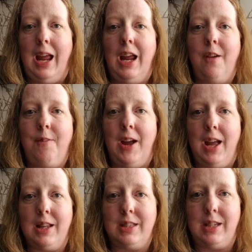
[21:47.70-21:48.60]
If I
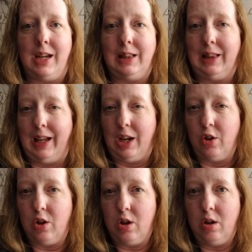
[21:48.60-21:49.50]
had stayed
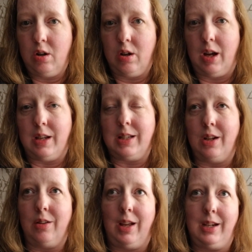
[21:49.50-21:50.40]
later
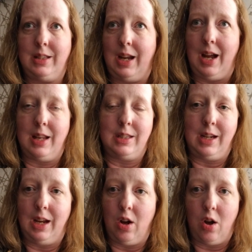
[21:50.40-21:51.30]
until, like, say I had
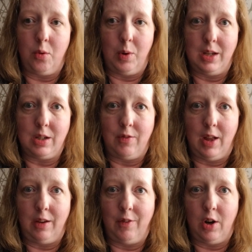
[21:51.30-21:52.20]
stayed all the way until
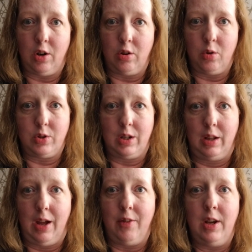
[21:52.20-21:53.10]
Valleyfair had closed at
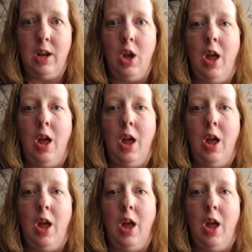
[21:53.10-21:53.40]
11,